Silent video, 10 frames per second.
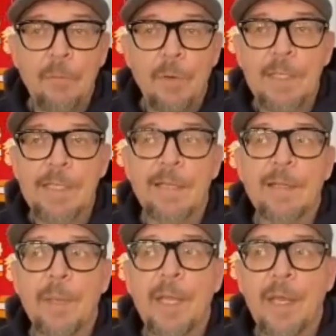was at
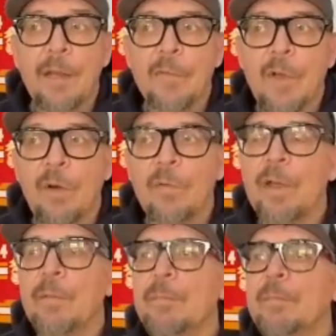the beginning of
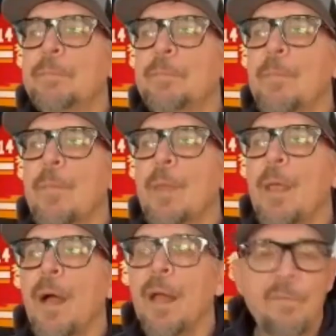COVID,
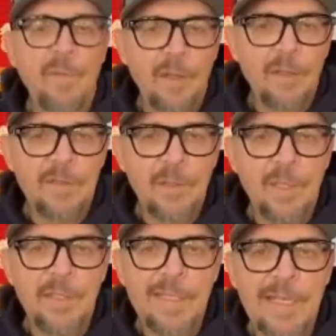I fell into
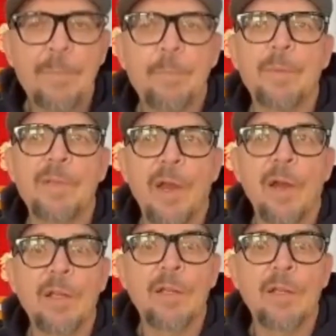a deep, dark